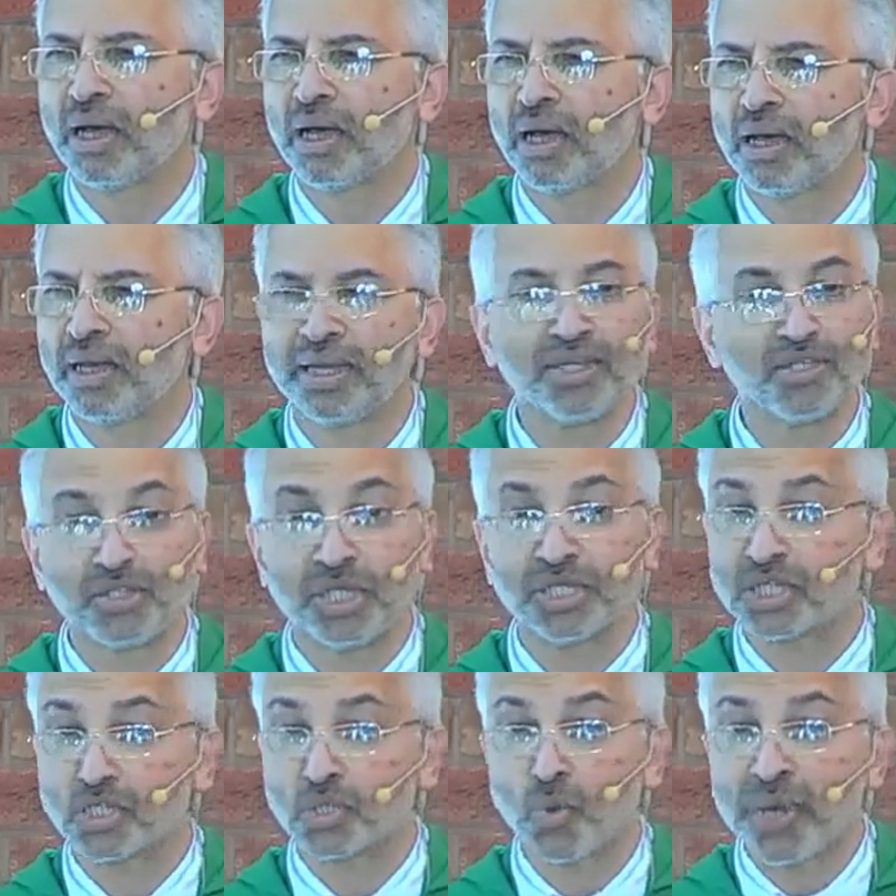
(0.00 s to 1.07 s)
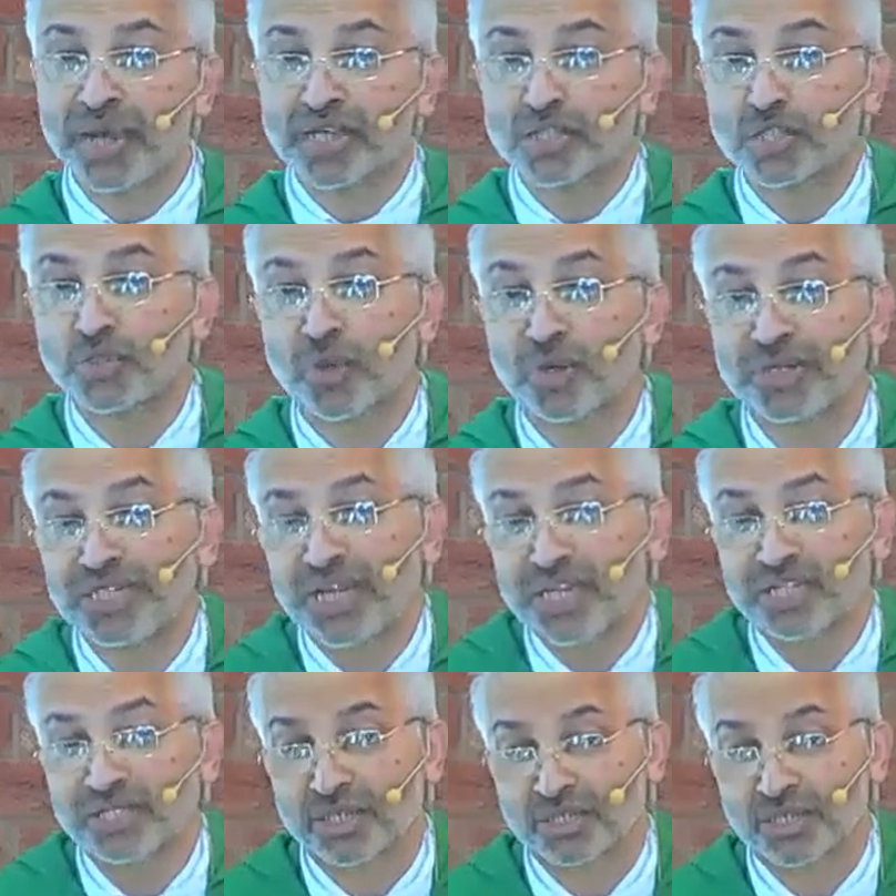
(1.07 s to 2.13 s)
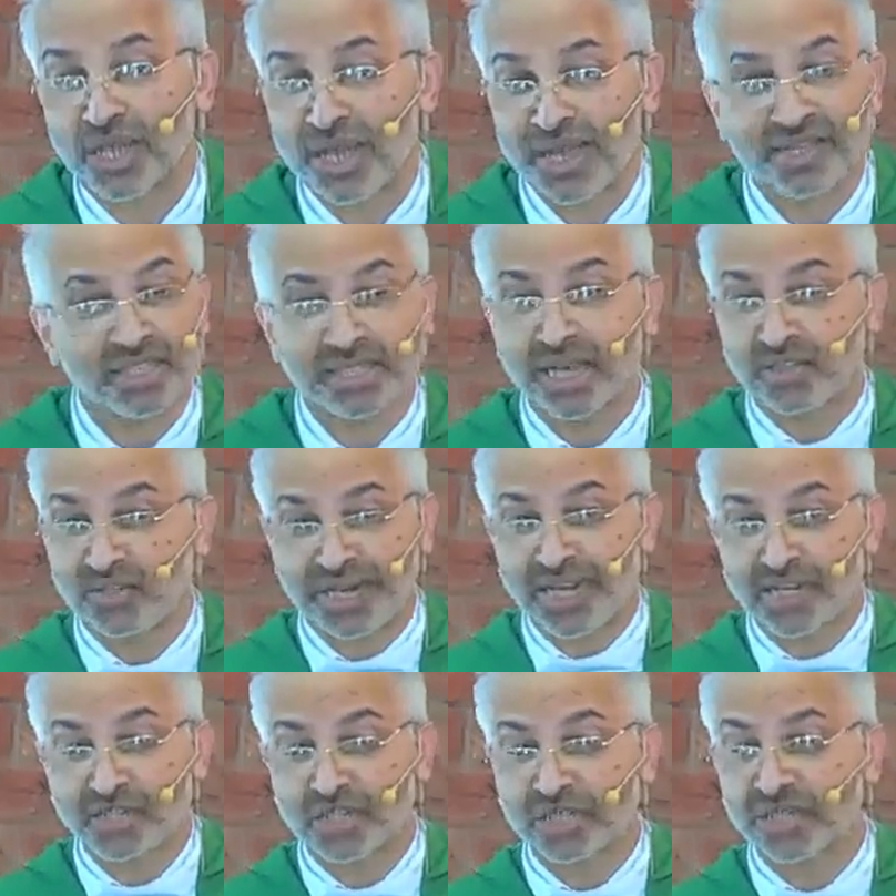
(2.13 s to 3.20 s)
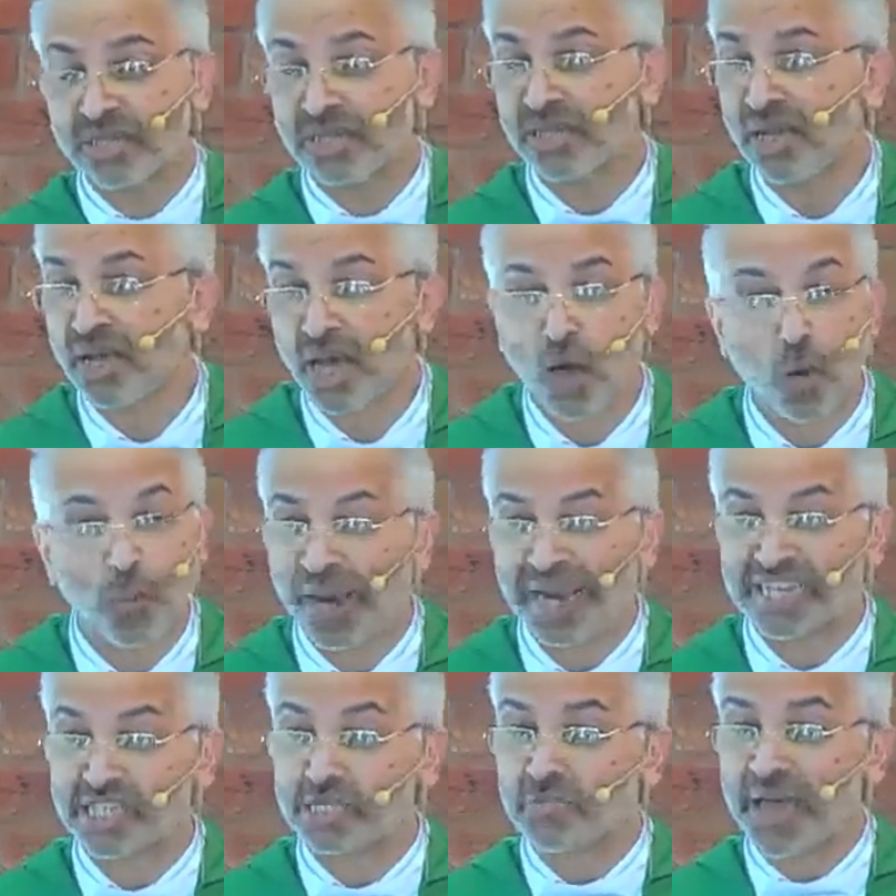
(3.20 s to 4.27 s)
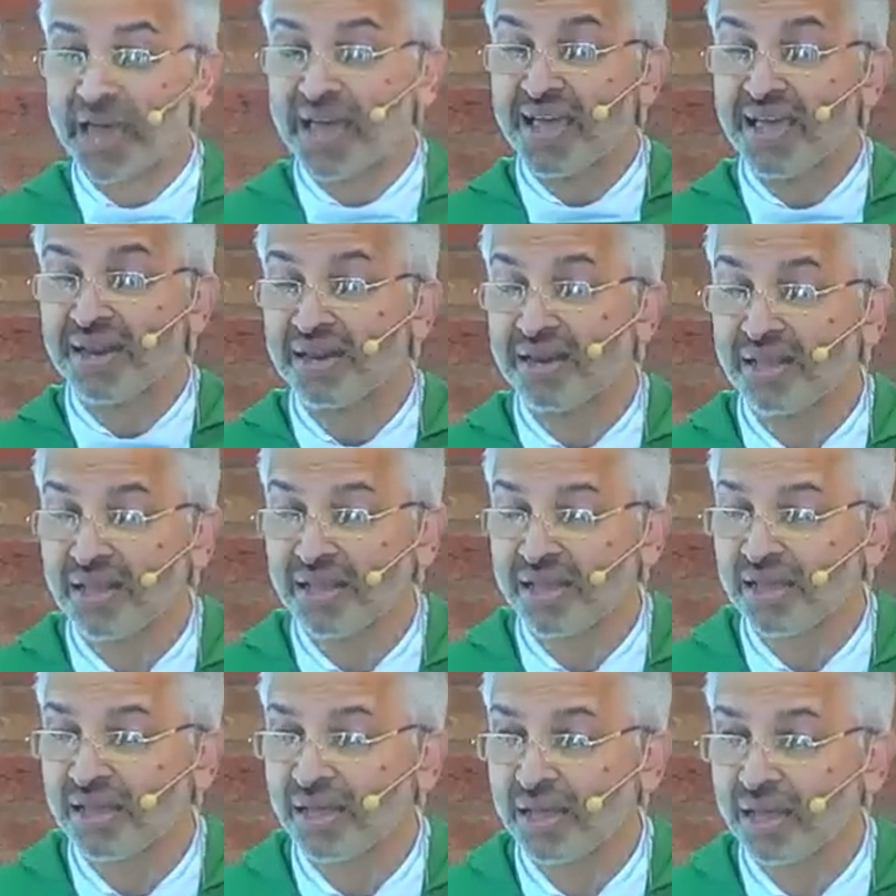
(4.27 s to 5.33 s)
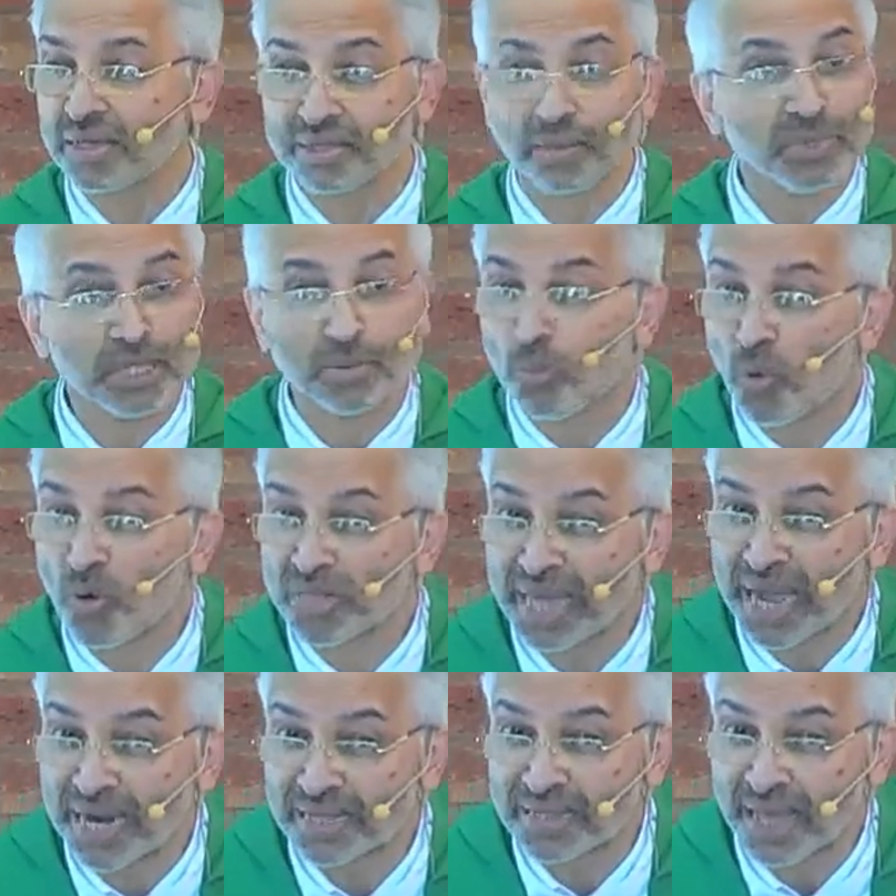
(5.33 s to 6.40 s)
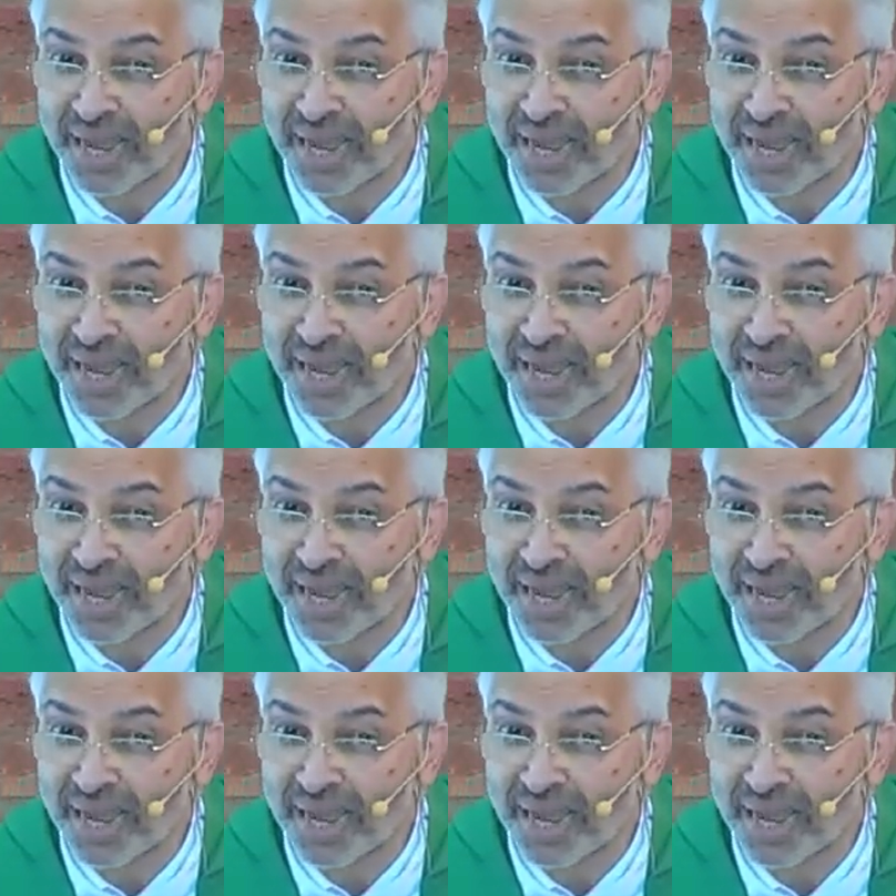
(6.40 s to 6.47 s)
Is Jesus, who is your Jesus? Is he a teacher? A wise man? Something more than that?